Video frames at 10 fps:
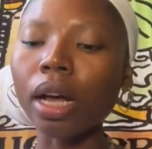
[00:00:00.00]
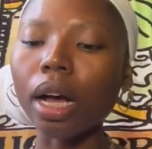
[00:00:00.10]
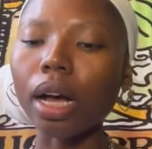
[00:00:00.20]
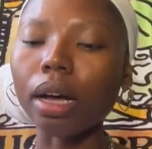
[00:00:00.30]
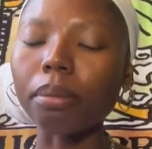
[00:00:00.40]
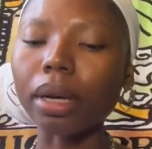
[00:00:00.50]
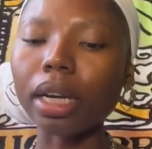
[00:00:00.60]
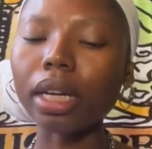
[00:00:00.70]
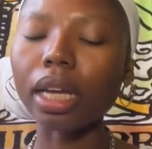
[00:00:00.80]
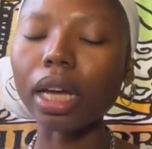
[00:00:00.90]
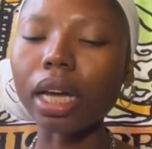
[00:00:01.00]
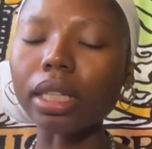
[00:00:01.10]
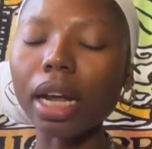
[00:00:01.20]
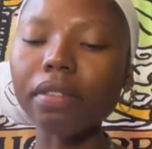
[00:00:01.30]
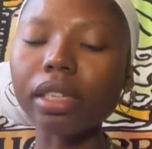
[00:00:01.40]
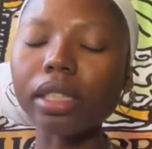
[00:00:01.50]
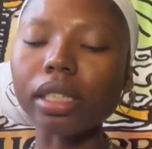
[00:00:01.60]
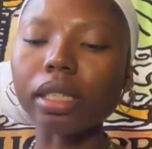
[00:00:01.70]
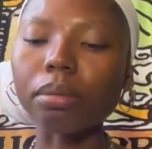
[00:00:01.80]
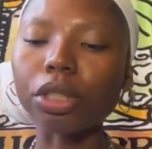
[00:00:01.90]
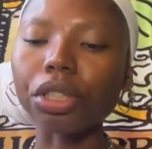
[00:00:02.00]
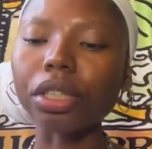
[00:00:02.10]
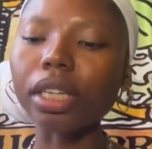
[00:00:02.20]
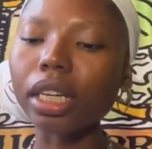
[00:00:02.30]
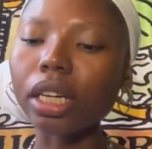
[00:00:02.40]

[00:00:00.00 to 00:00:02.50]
But a lot of this is maturity,